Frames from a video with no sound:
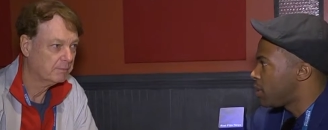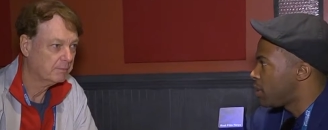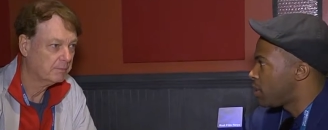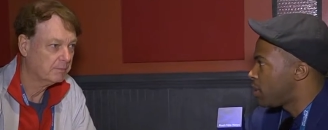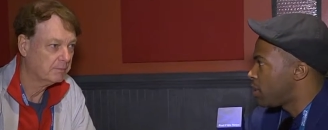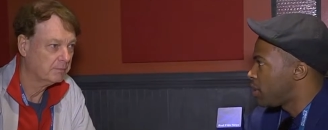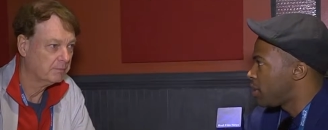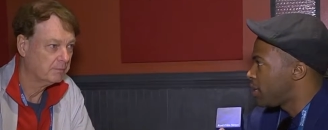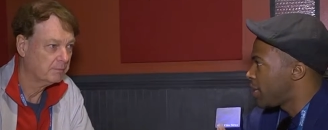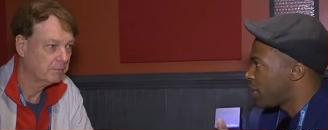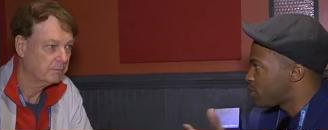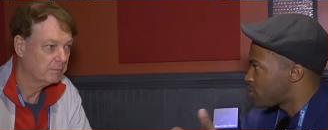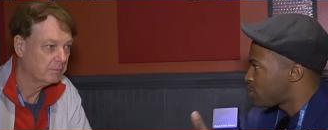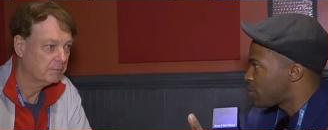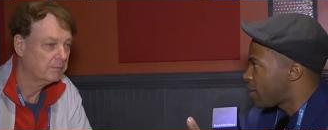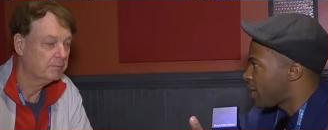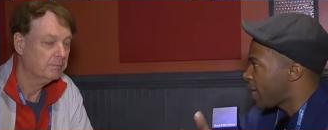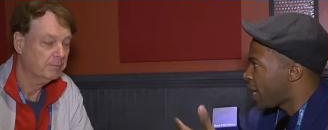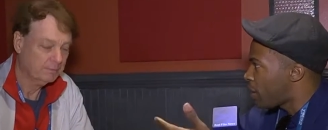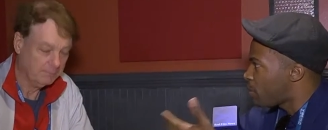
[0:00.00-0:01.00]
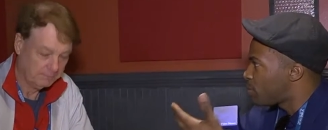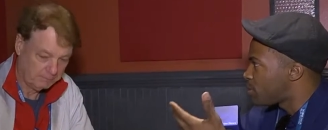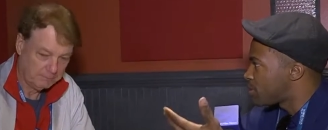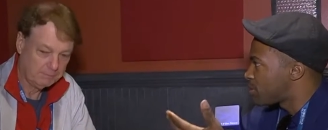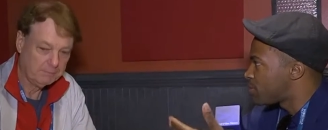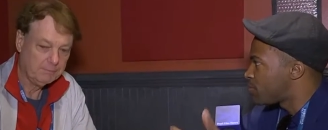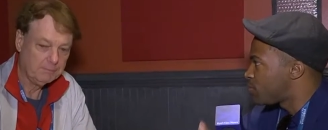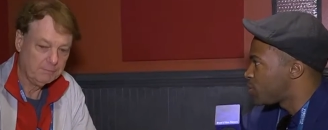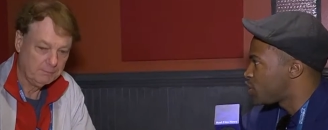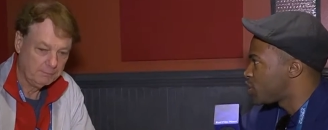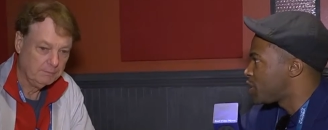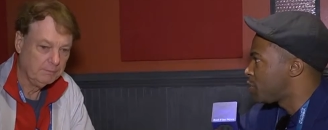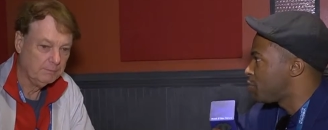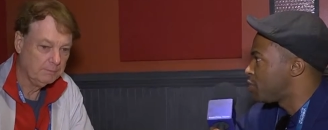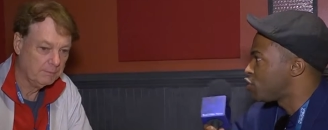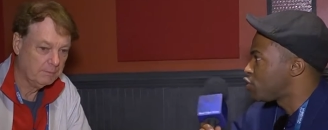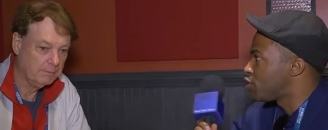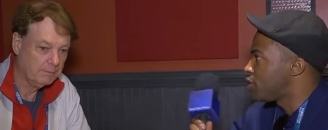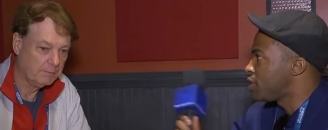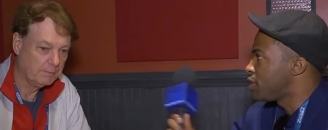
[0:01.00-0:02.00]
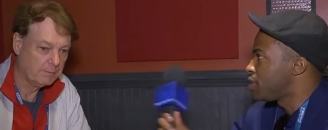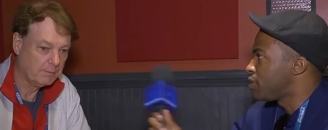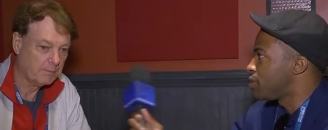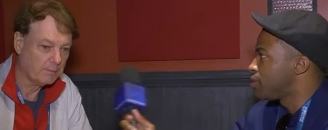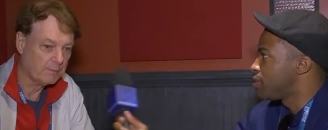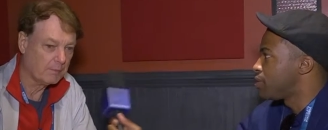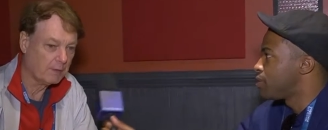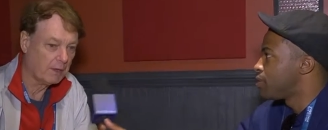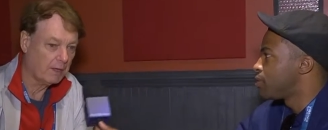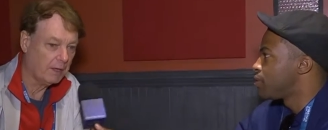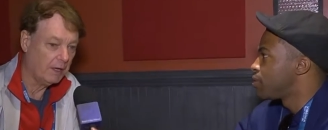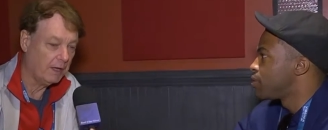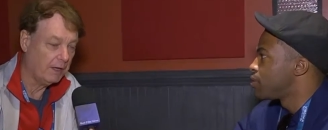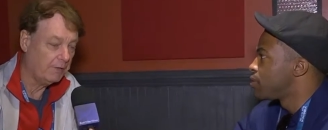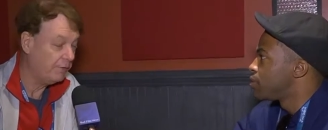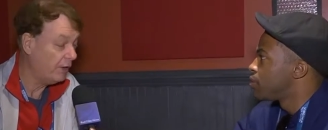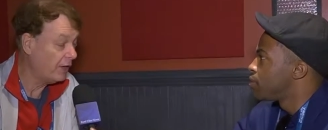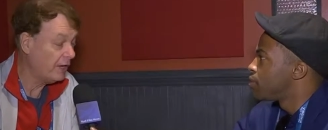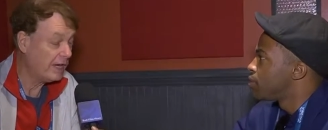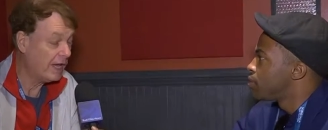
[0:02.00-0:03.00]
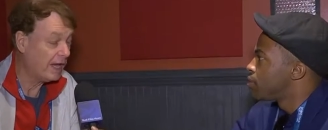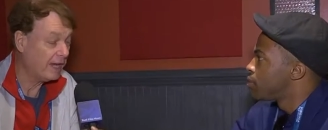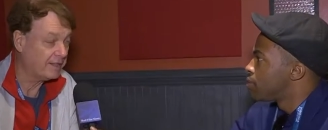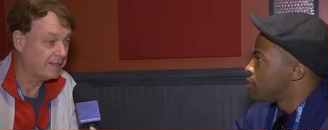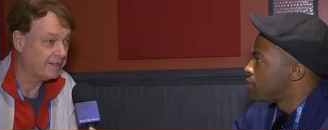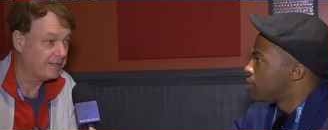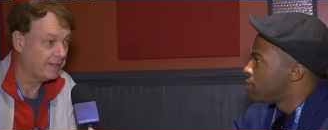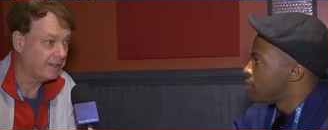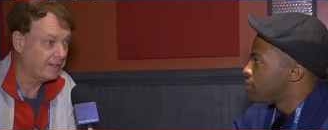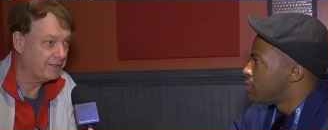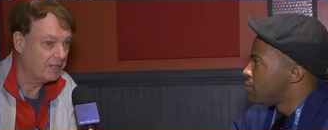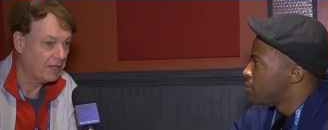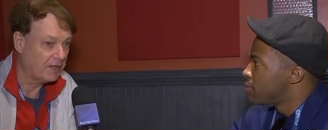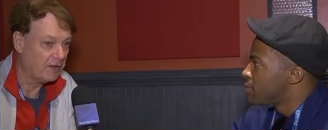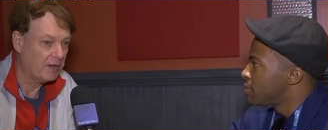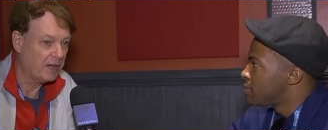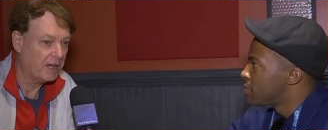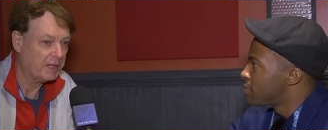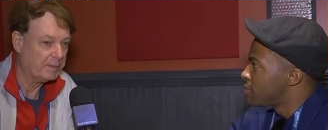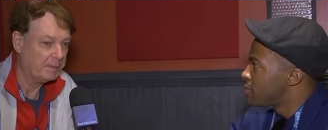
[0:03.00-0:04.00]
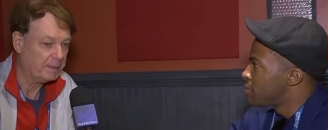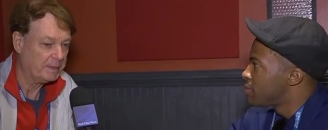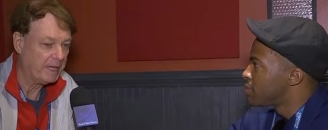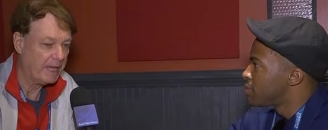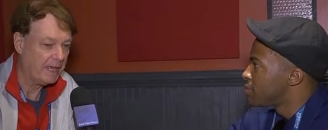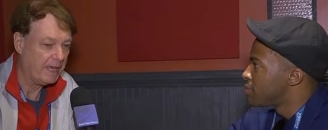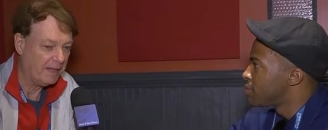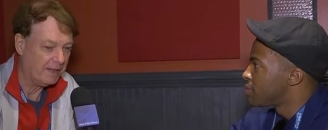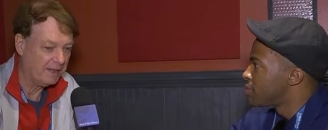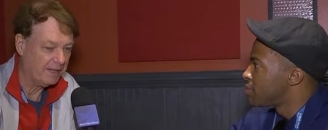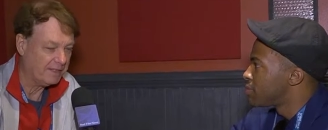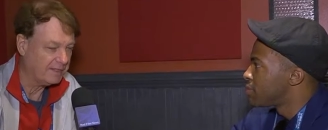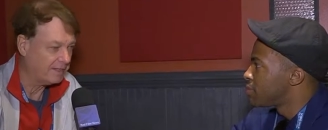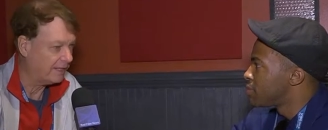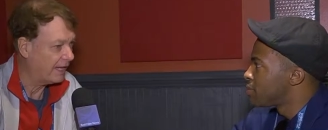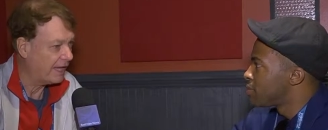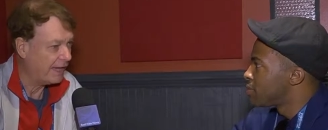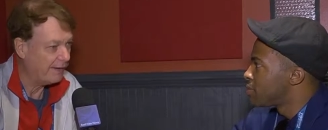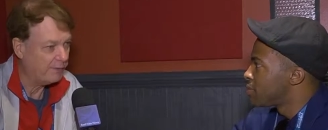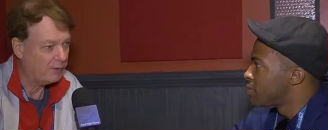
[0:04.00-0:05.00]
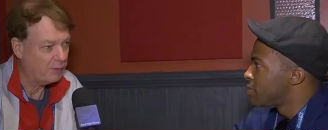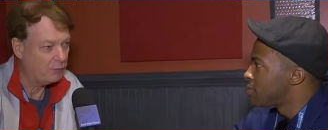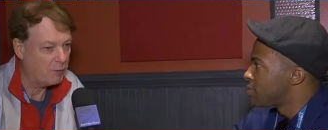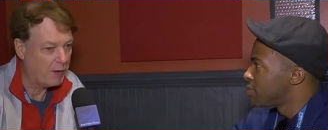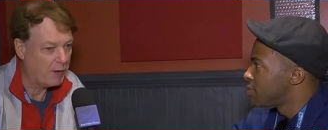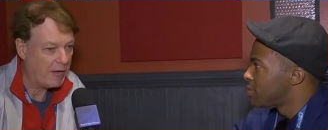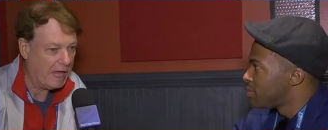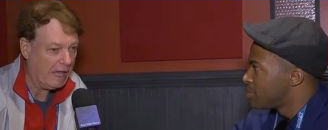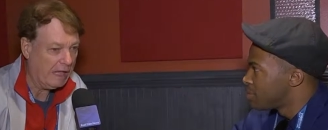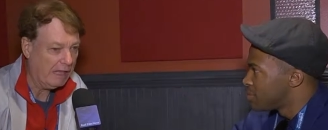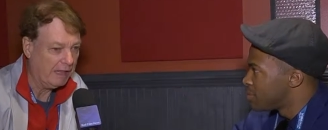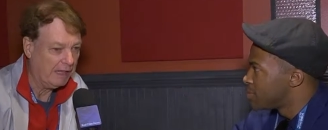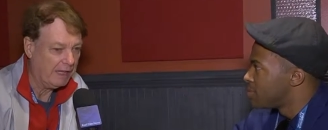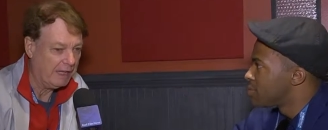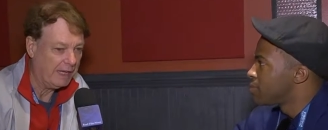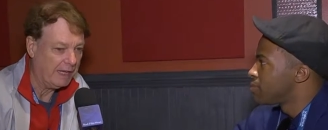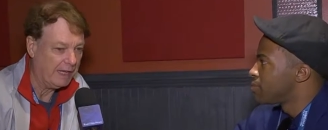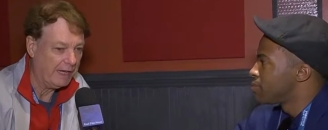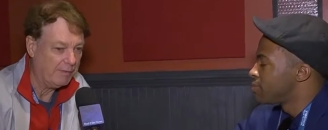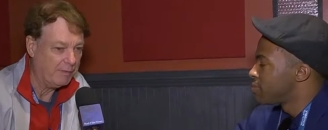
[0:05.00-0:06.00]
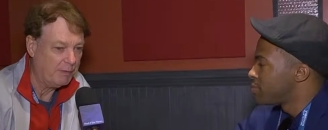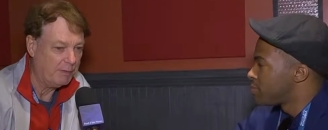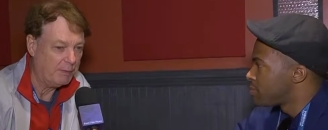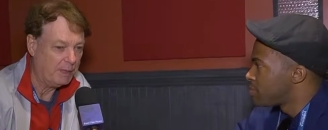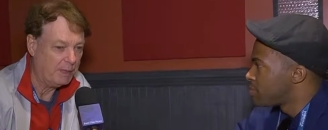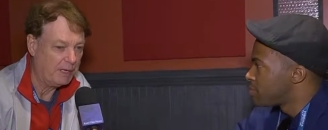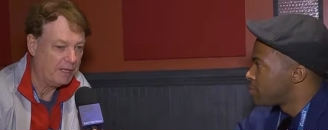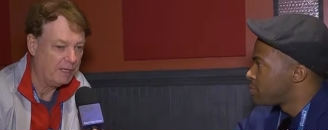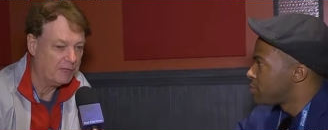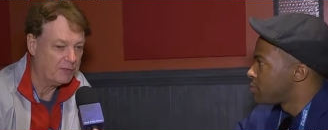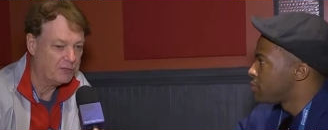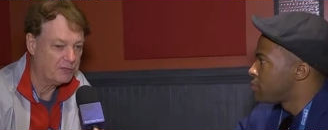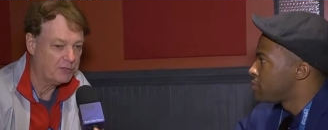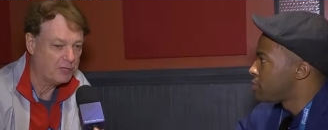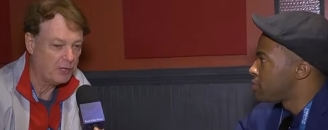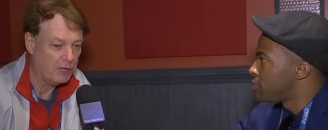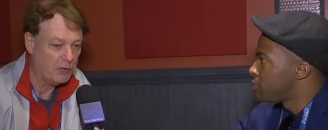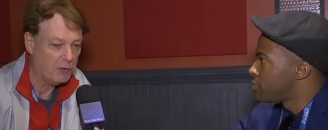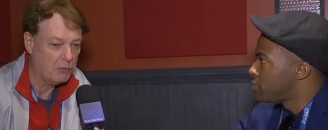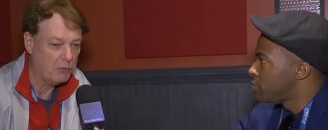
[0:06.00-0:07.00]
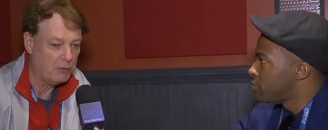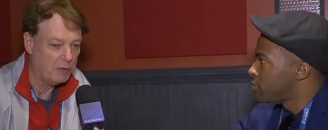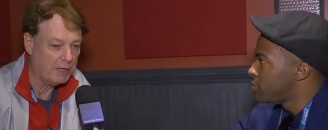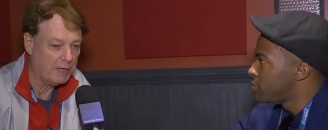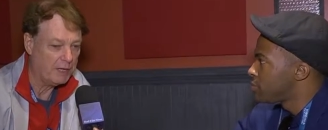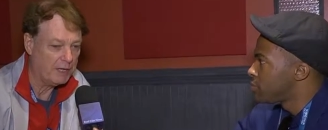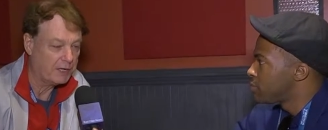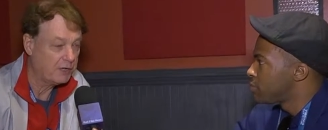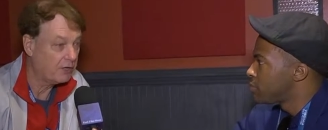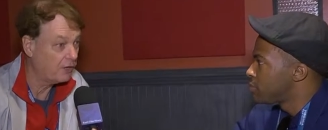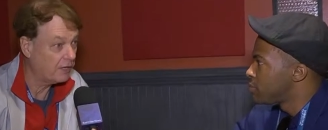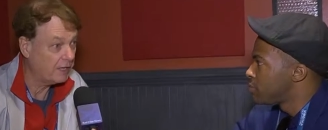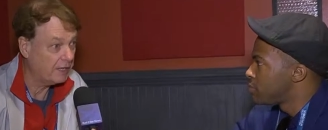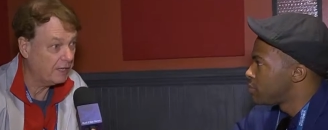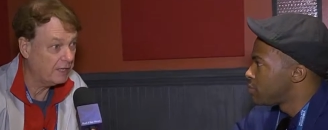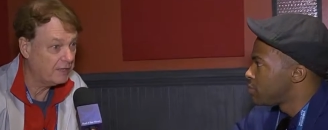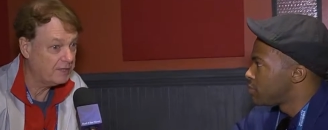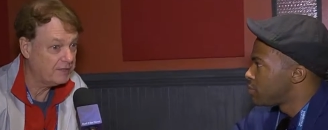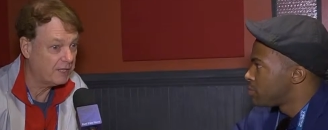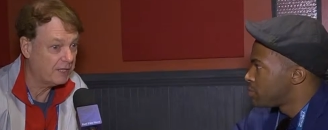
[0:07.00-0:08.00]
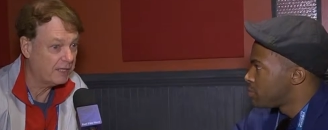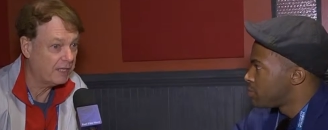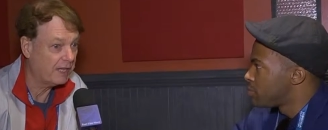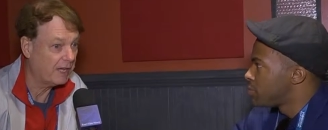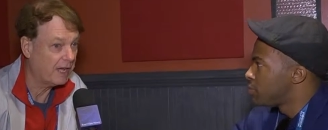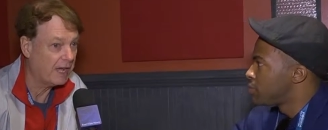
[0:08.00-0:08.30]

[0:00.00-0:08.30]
Speaker 1: uh, yesterday. How has Virginia been treating you?
Speaker 2: Uh, very nice. The Southern hospitality is alive and well. Uh, everybody is so uh, courteous, and they